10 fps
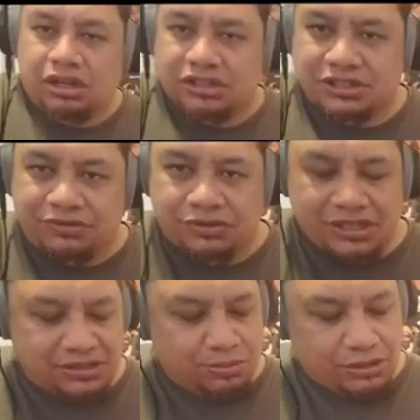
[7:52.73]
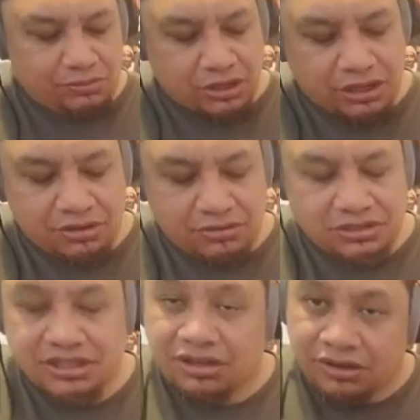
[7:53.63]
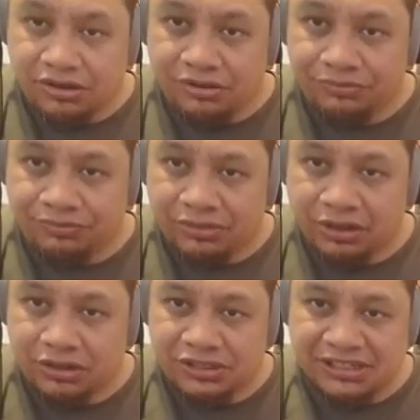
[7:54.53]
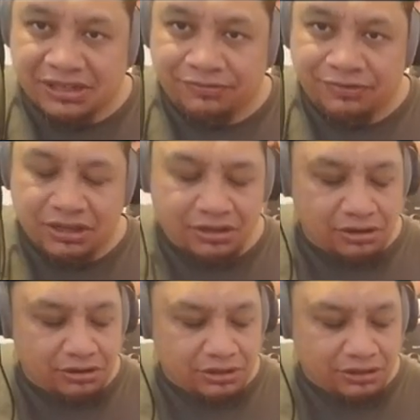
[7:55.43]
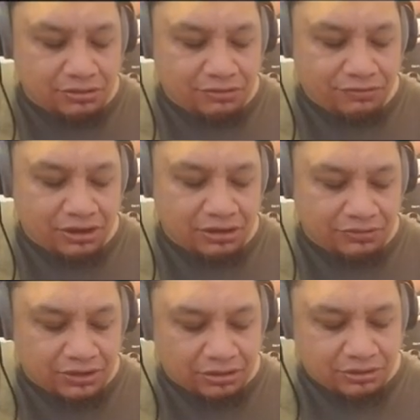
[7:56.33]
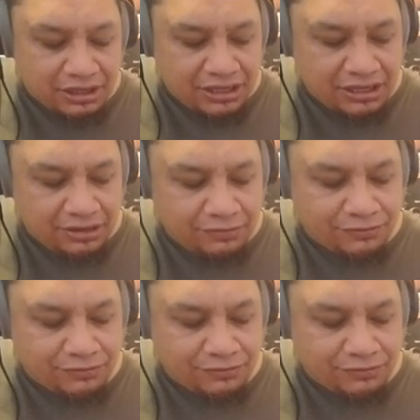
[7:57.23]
So for this one, we're going to go 2nd finger on the 3rd fret of the low E.